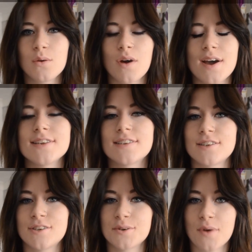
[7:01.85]
guys
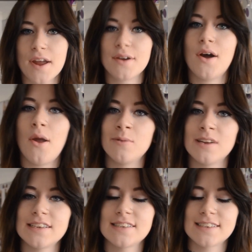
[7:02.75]
should write your own
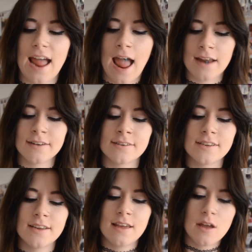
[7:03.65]
list and
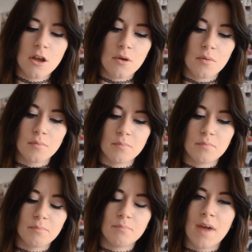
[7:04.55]

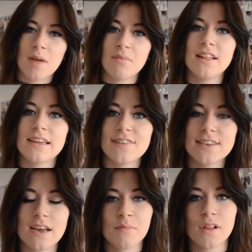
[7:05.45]
maybe leave it
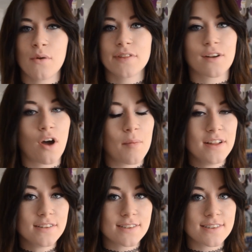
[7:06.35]
down below in the
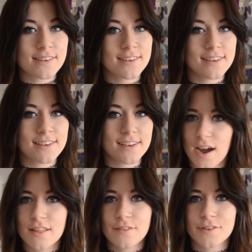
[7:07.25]
comments.
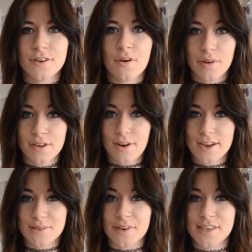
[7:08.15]
I'd love to know what you
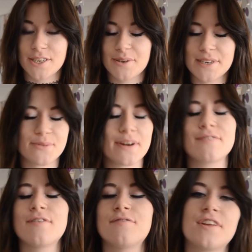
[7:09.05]
guys want to do in
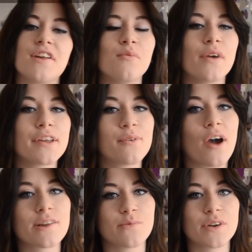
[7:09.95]
2015 and what you
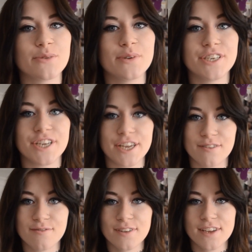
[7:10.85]
guys want to
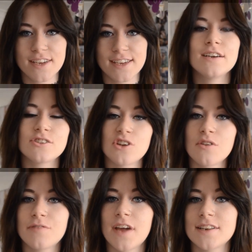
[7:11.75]
achieve.
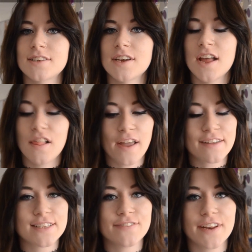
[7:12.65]
Don't forget to
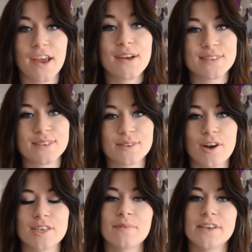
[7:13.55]
like this video and
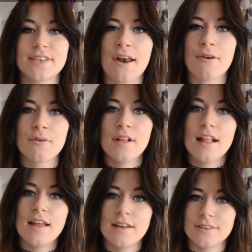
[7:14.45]
subscribe to my channel
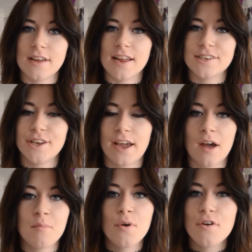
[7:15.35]
and check
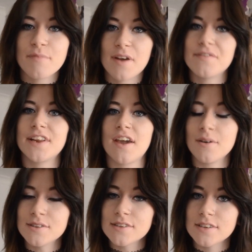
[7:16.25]
out more of my
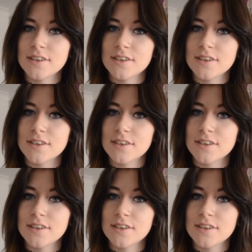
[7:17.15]
videos.